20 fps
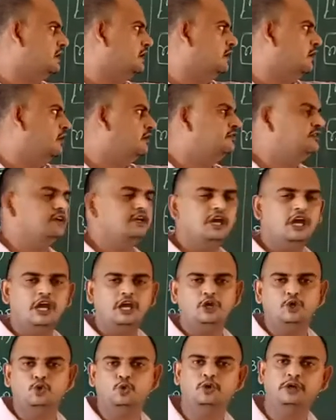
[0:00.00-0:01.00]
n of
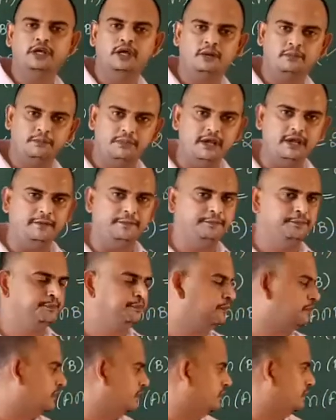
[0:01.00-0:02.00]
A union
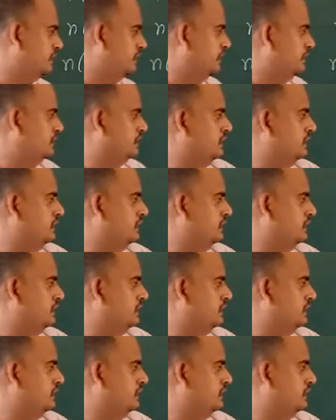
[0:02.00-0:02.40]
B.